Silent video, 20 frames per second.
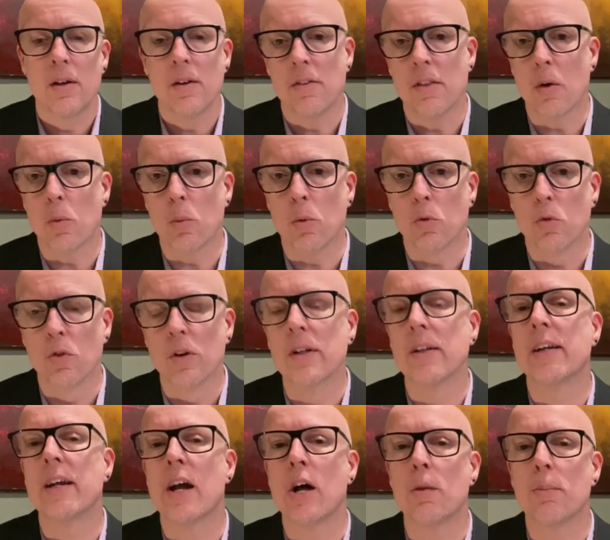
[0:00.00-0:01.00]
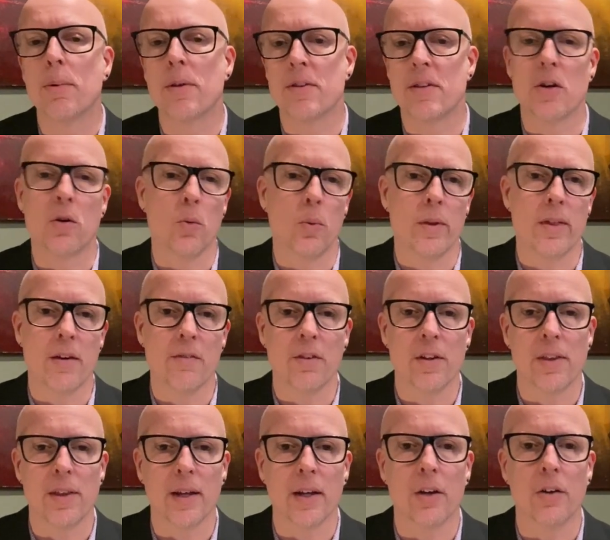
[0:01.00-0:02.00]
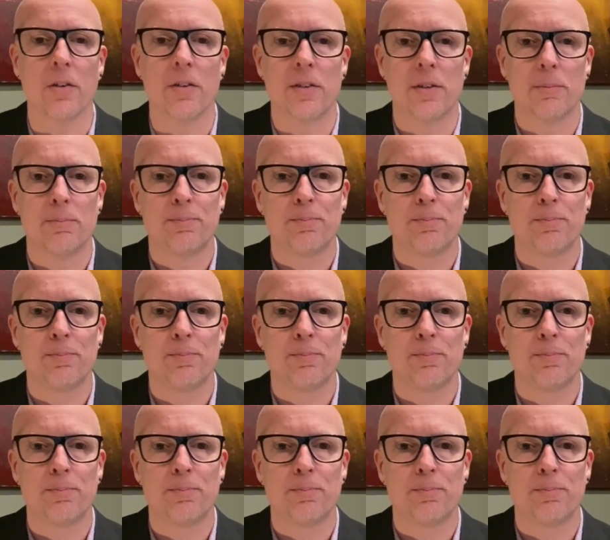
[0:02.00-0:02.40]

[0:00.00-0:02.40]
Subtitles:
that will really help us out with everything else.